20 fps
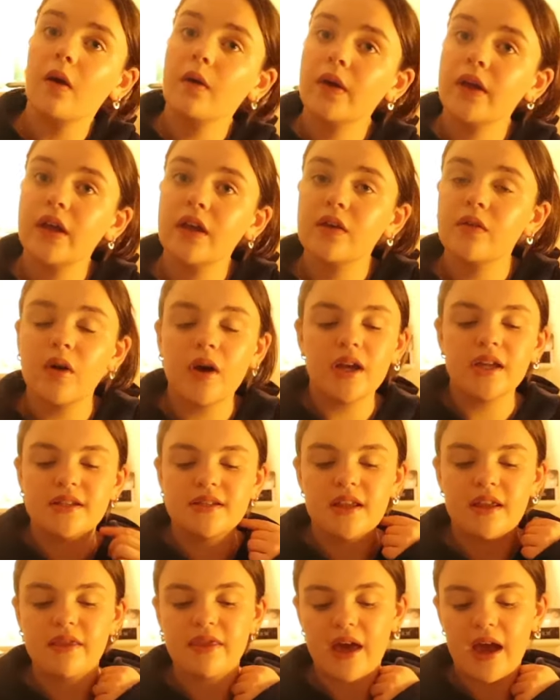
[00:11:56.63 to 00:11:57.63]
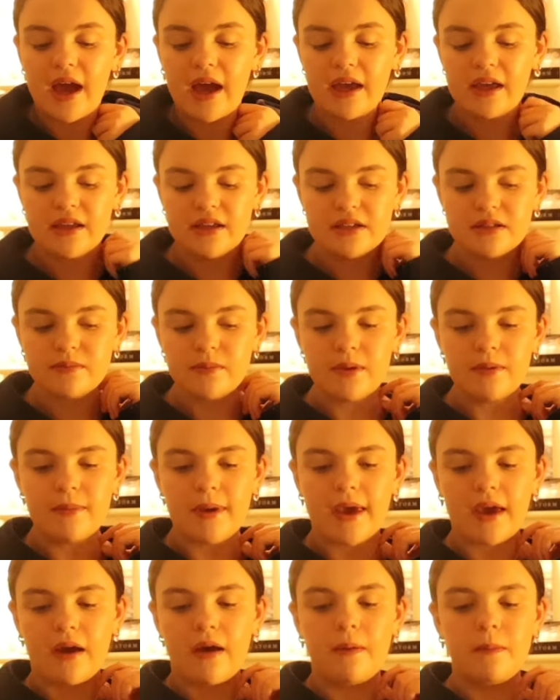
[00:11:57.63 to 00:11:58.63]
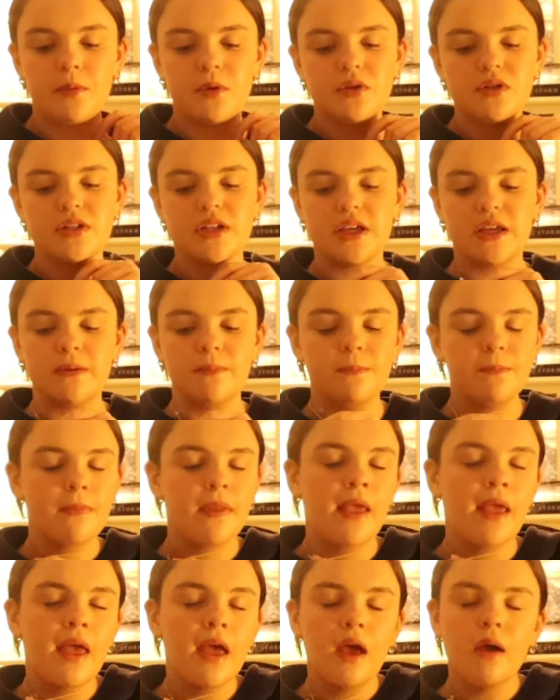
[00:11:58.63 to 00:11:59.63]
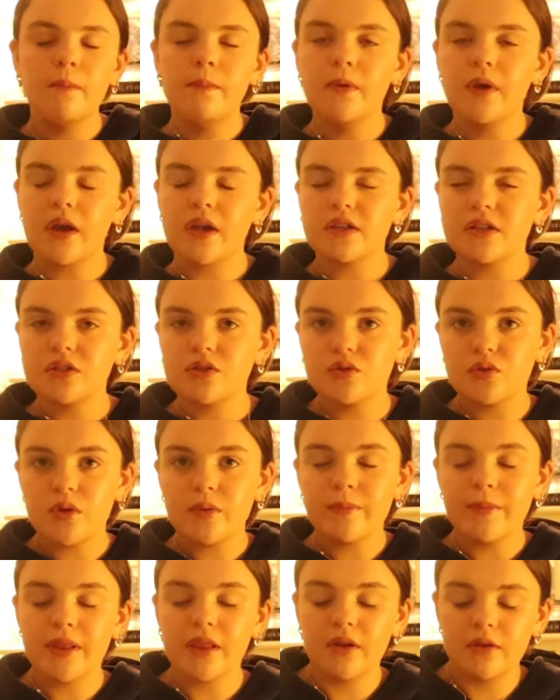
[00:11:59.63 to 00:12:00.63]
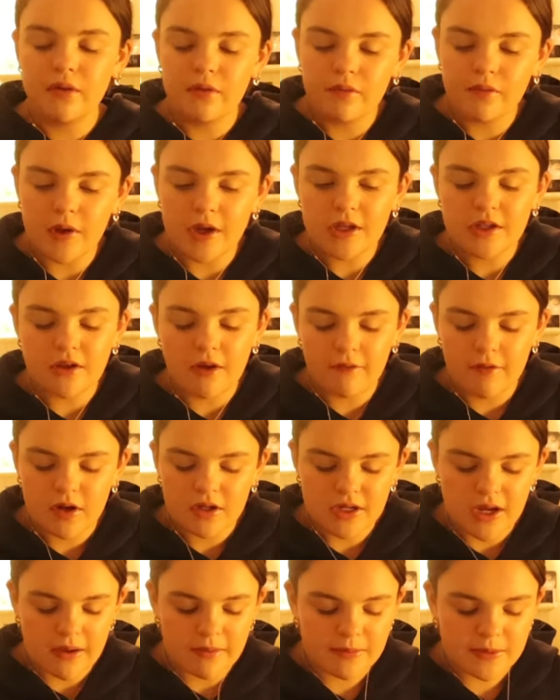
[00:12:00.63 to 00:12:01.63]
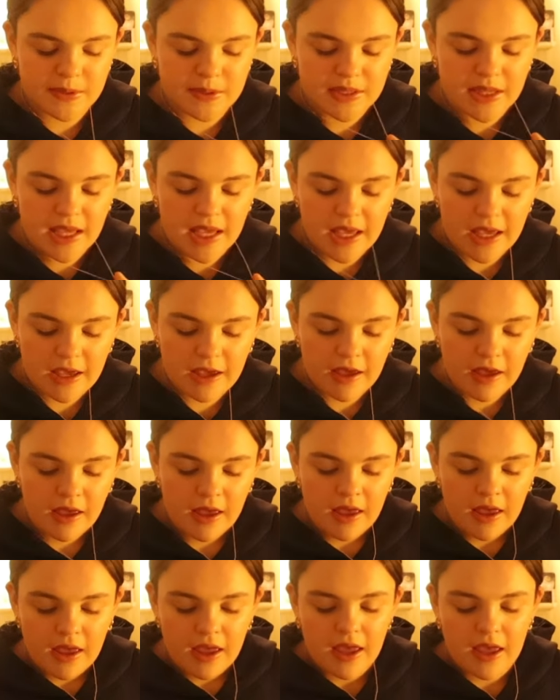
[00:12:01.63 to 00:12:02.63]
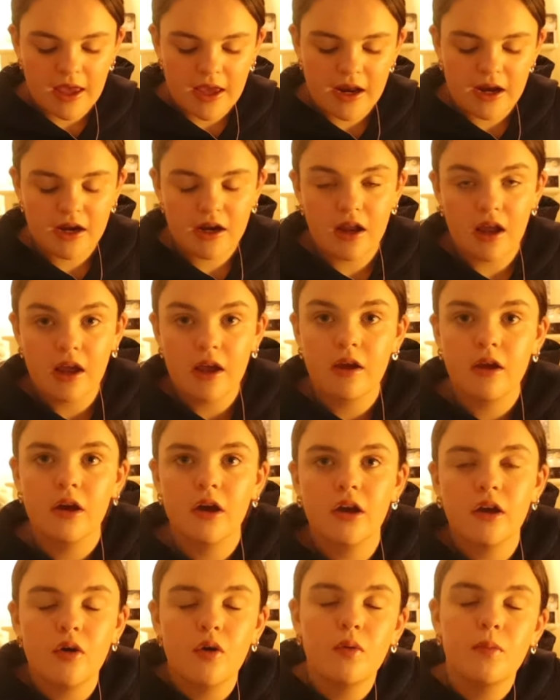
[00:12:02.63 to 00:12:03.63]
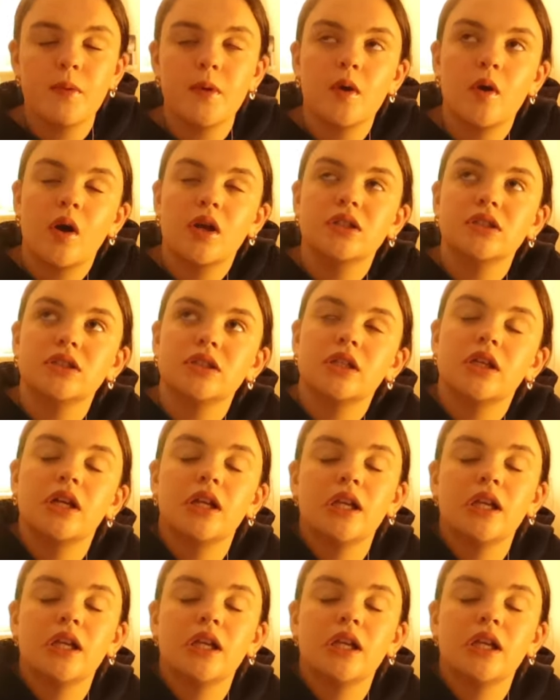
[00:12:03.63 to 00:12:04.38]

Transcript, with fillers: Okay you guys, that is my makeup routine. Hope you guys enjoyed my little voiceover type of thing, and I hope you guys